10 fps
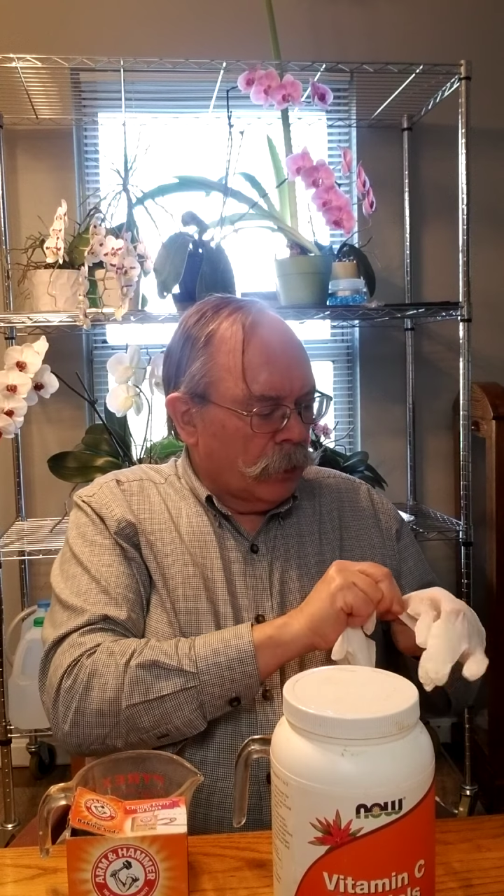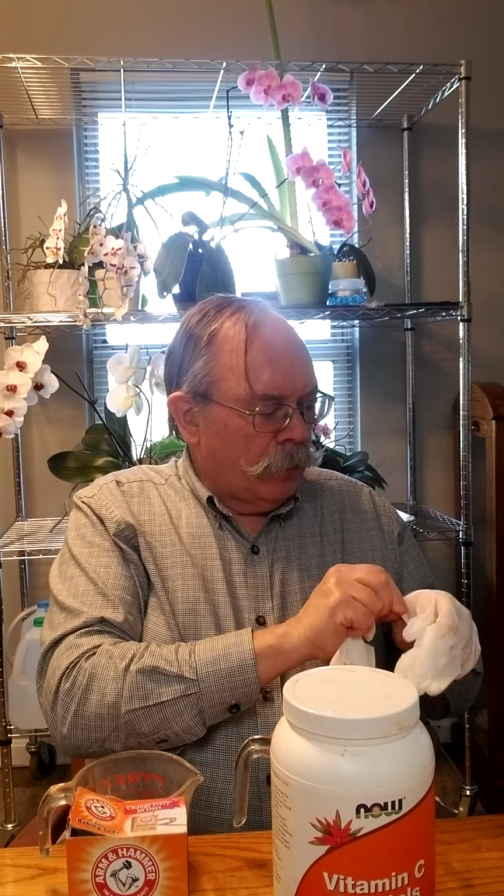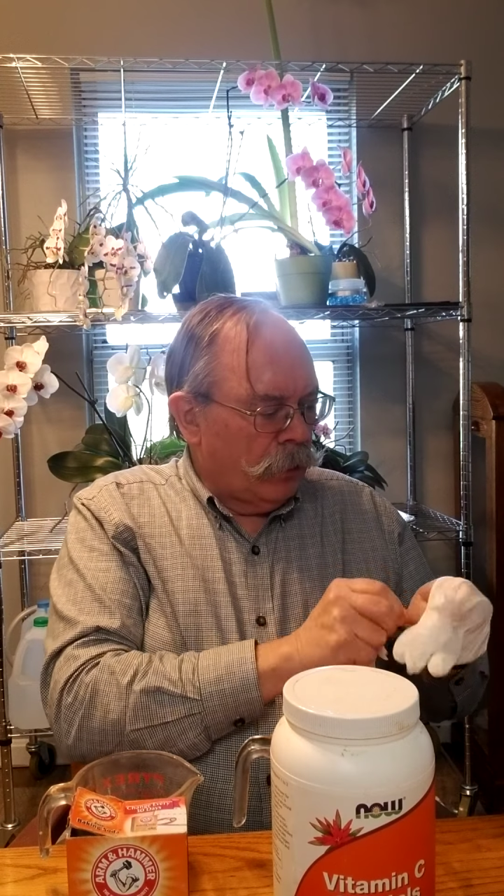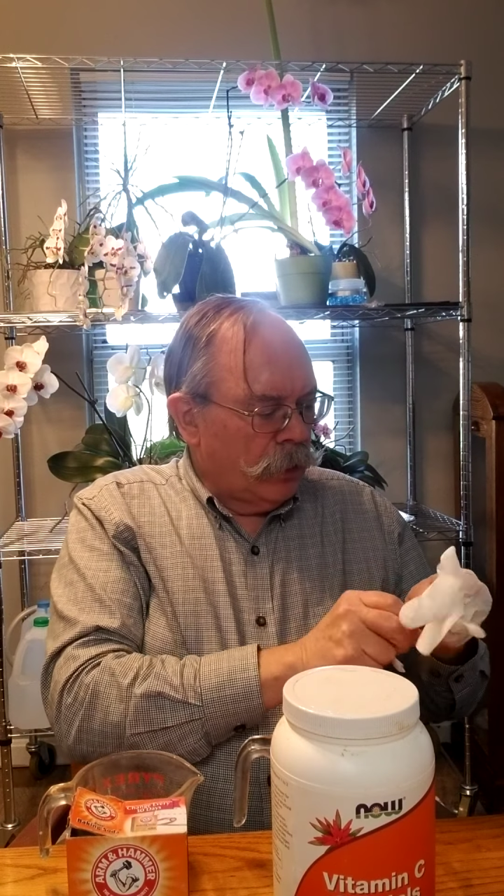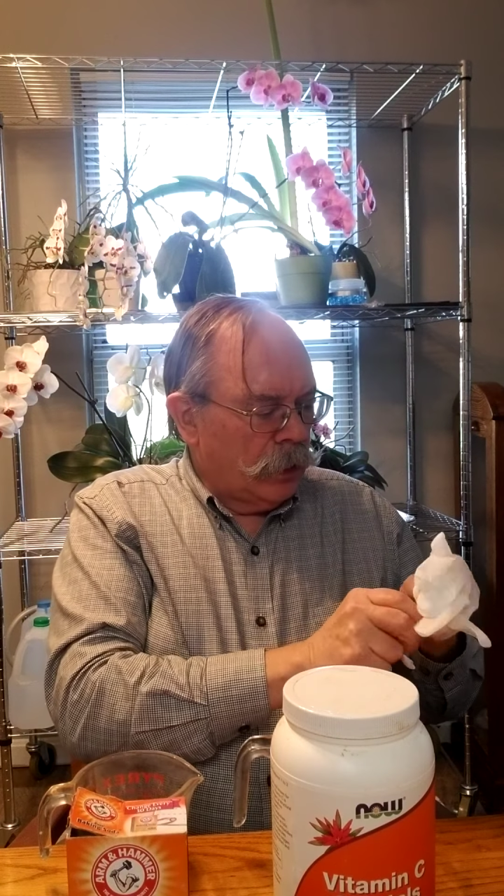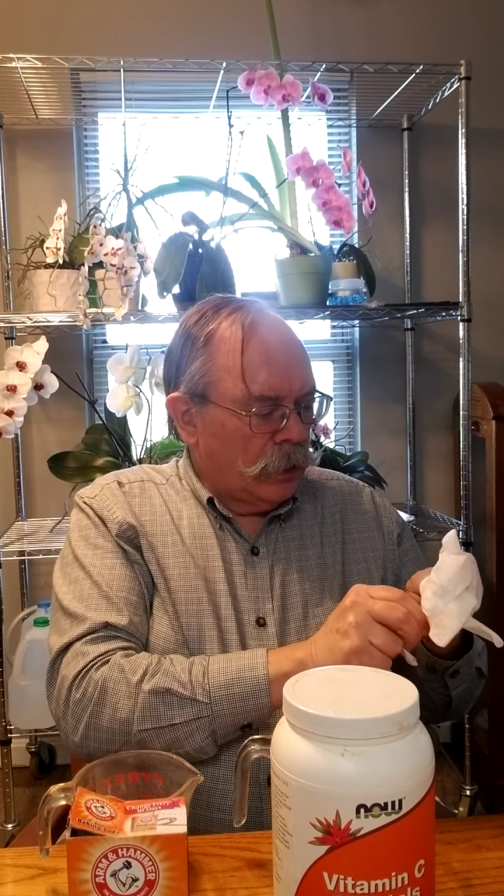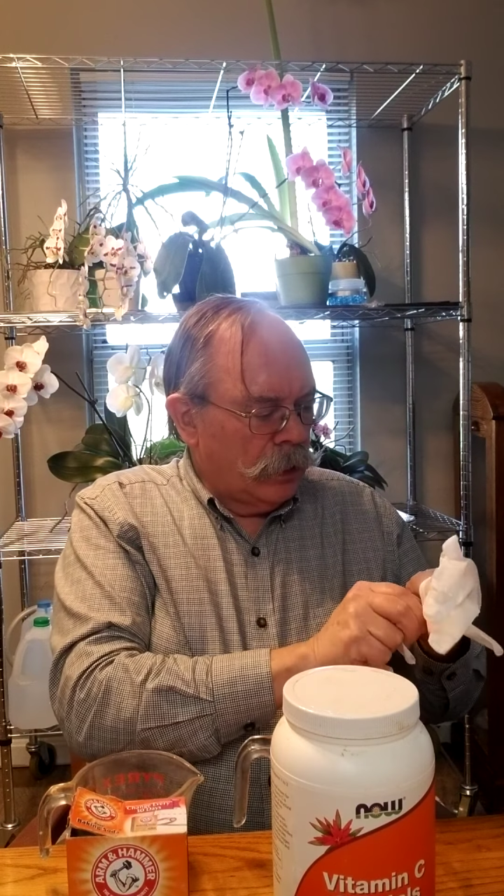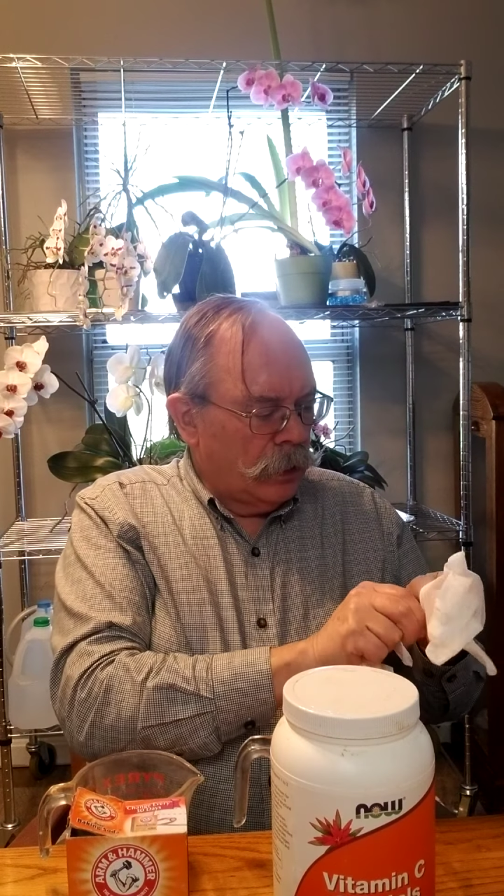we will